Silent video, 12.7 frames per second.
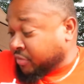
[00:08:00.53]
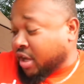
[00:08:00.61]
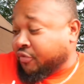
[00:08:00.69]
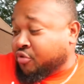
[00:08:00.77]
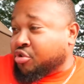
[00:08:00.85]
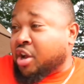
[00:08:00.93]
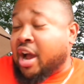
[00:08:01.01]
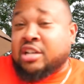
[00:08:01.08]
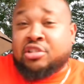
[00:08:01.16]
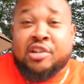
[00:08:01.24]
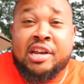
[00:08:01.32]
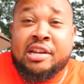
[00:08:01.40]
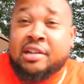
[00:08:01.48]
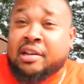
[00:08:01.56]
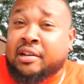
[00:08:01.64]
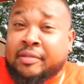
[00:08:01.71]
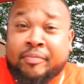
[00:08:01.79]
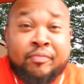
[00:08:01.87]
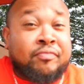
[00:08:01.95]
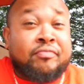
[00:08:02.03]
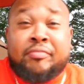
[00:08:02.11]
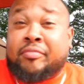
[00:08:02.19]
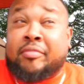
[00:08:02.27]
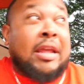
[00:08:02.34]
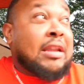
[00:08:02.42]
If you guys are in
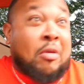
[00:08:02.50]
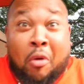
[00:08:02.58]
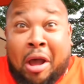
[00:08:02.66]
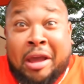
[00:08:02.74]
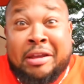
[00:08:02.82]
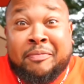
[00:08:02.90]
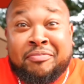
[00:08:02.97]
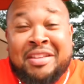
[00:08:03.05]
Hawaii,